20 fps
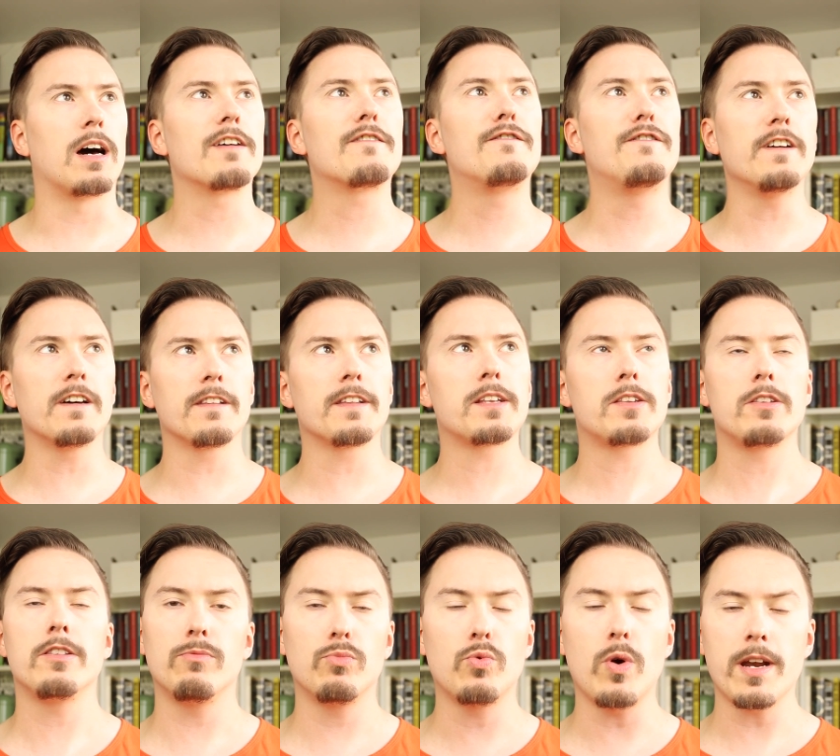I feel that
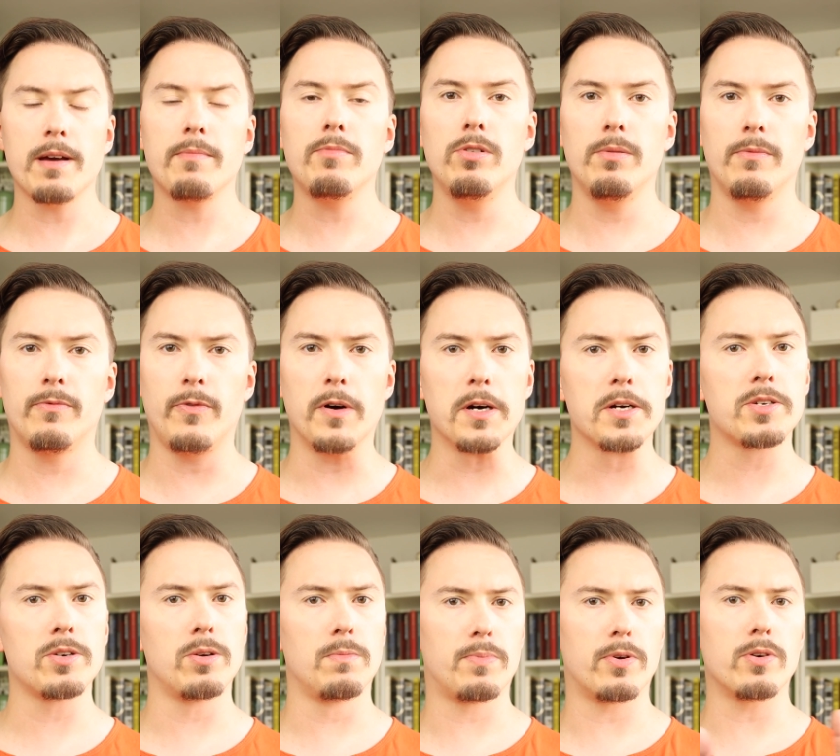when I'm doing
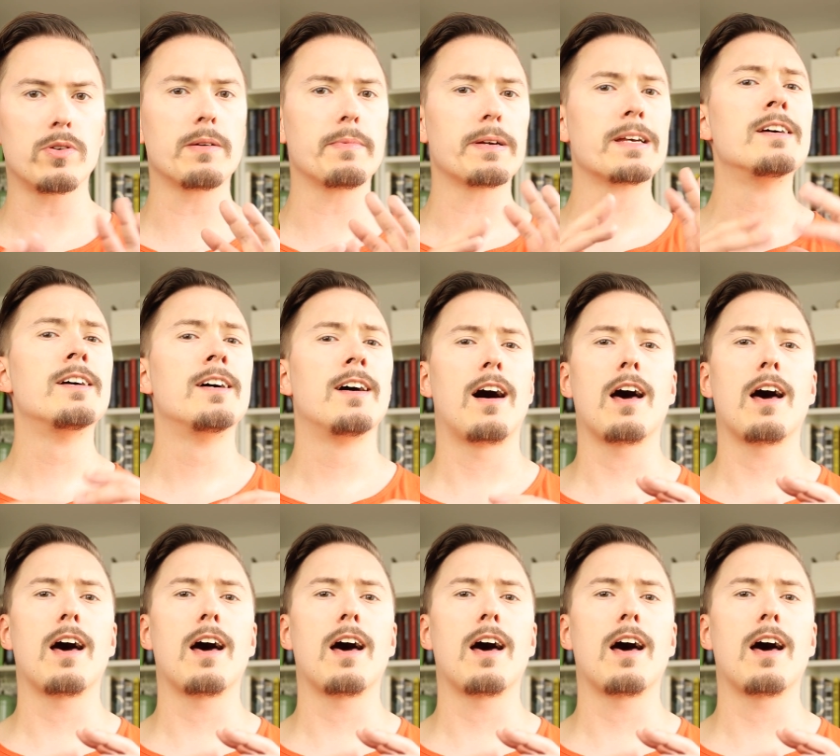functional programming,